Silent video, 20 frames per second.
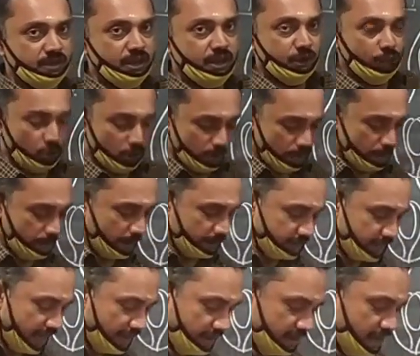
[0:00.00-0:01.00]
You remember
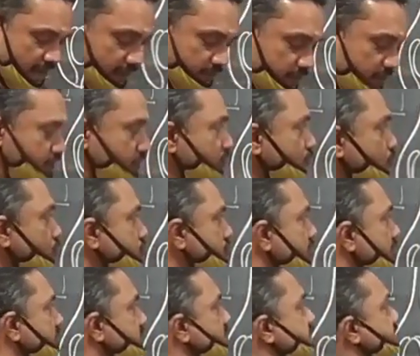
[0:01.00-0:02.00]
that this
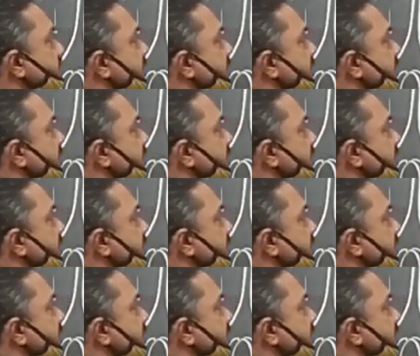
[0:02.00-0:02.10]
nucellus is